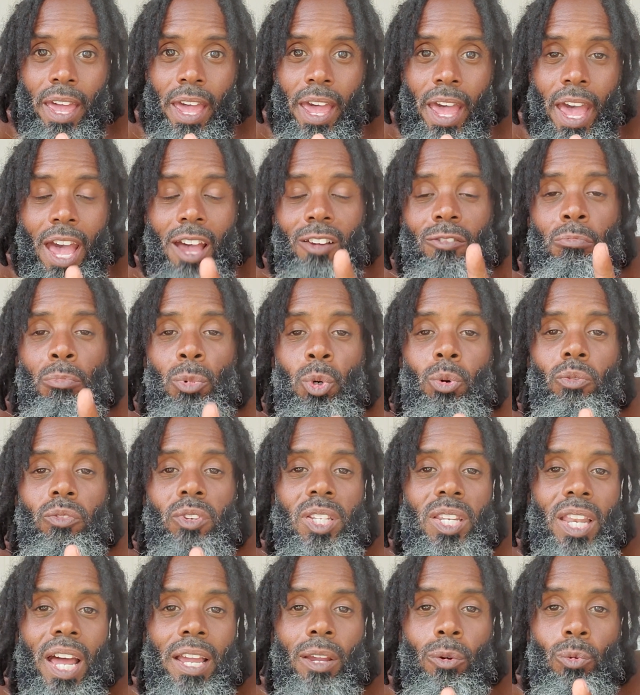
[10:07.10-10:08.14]
Have movie
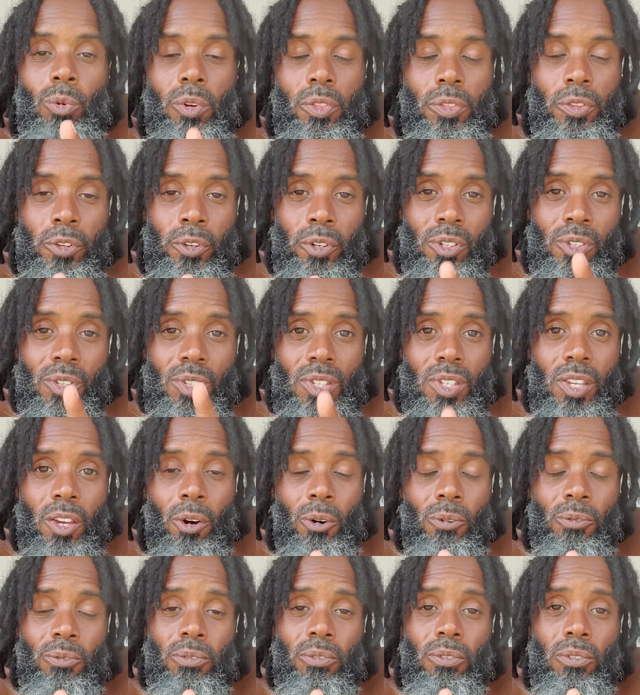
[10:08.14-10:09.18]
night with
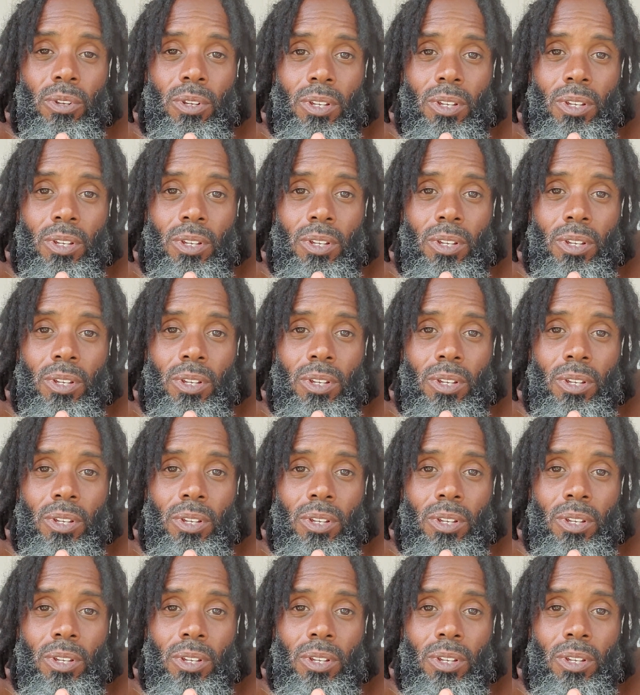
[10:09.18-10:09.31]
yourself.